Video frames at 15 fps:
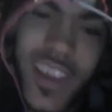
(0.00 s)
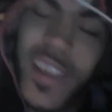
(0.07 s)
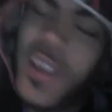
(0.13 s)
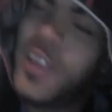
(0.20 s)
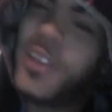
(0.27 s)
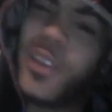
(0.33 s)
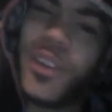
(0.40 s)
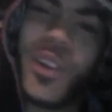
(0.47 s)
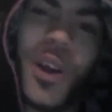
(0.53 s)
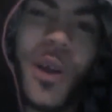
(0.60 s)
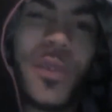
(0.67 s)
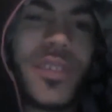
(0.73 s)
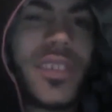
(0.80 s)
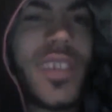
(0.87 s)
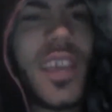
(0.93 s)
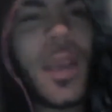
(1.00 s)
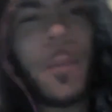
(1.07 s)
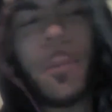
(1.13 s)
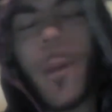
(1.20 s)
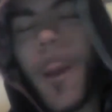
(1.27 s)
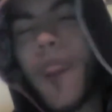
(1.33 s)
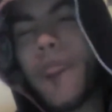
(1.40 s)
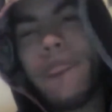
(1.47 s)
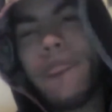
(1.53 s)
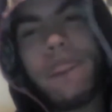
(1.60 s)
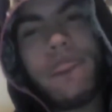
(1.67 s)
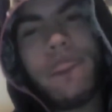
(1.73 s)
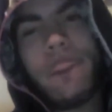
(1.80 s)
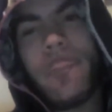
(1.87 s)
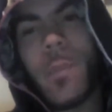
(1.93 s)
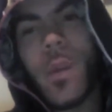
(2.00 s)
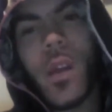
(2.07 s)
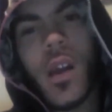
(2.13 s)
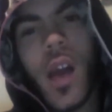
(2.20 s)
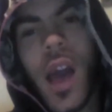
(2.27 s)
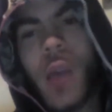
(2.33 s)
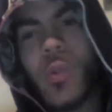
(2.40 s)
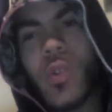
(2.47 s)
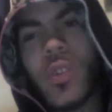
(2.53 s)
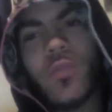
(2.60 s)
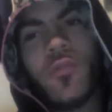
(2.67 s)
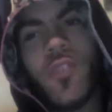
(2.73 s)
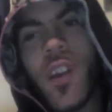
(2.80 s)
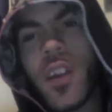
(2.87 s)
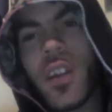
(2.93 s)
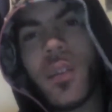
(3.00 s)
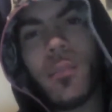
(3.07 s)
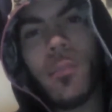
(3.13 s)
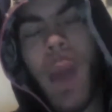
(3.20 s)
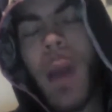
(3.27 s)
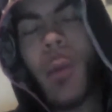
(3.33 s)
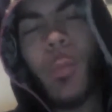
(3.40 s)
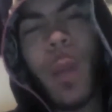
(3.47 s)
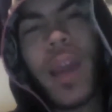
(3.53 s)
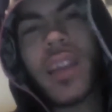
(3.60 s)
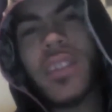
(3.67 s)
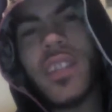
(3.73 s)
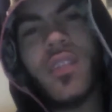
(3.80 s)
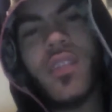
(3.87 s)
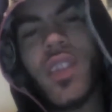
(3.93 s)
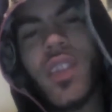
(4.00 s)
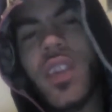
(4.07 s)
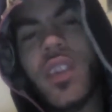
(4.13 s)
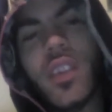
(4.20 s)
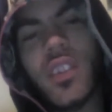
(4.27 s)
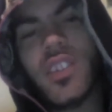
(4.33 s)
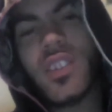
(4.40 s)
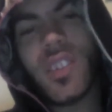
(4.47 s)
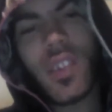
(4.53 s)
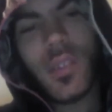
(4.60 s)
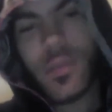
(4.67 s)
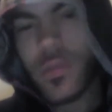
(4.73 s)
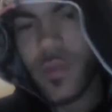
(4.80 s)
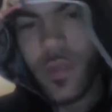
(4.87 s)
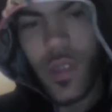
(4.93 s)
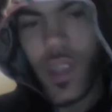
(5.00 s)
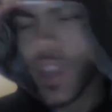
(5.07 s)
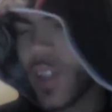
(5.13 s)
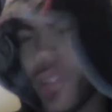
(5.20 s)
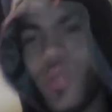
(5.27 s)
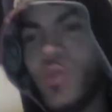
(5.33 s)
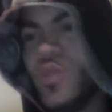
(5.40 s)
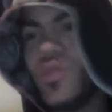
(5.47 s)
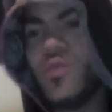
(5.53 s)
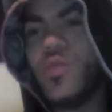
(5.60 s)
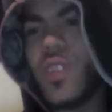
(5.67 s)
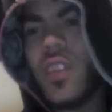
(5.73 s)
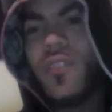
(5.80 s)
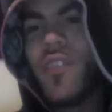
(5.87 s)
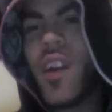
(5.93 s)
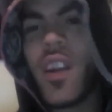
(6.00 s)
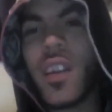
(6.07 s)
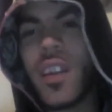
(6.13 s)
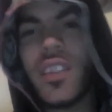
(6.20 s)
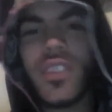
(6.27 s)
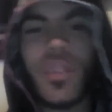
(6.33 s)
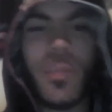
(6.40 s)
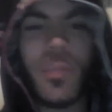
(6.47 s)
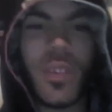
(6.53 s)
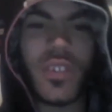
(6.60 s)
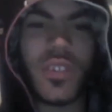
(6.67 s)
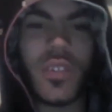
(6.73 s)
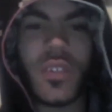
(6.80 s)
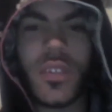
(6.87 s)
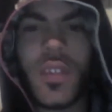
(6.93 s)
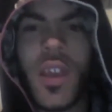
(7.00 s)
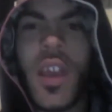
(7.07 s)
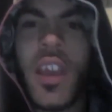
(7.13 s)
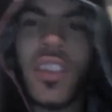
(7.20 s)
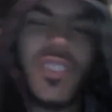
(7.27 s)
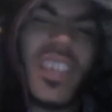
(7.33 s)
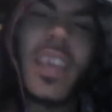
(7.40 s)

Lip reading: You know what I'm saying? But I'll buy the DVD of this shit, including all the fucking intermissions. Jay